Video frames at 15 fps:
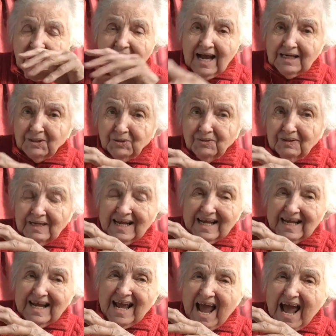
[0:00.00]
actual
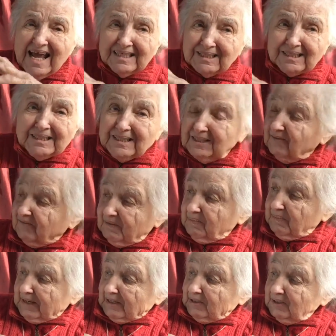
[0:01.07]
essence of the
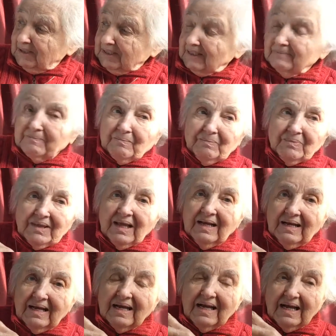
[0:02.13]
pose
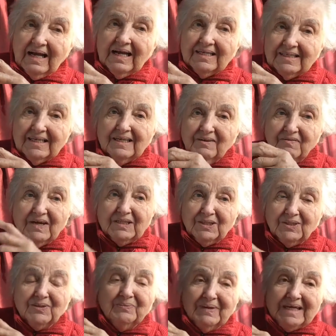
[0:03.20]
is in the
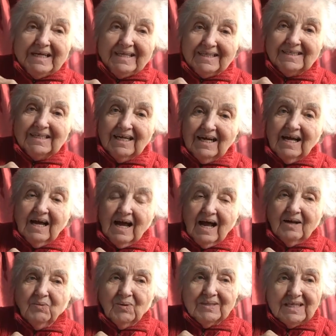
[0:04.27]
first 2 minutes.
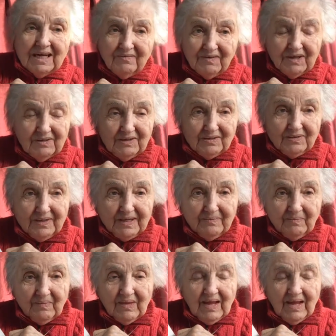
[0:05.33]
And whatever you're doing,